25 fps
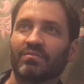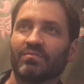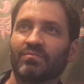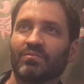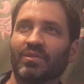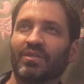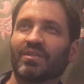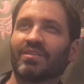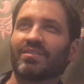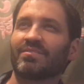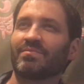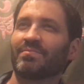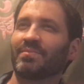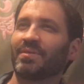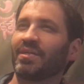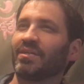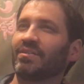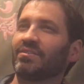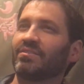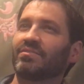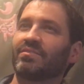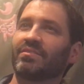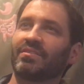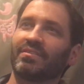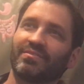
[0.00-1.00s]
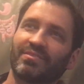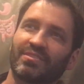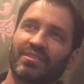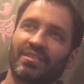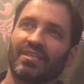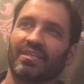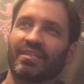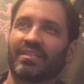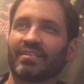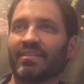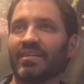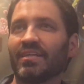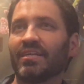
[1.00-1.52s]
whereas my other, it was
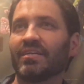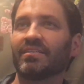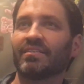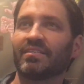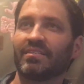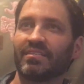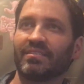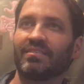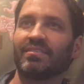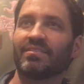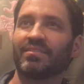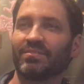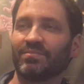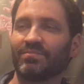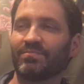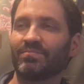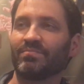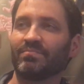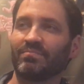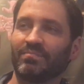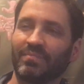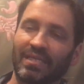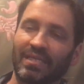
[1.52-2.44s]
kind of like,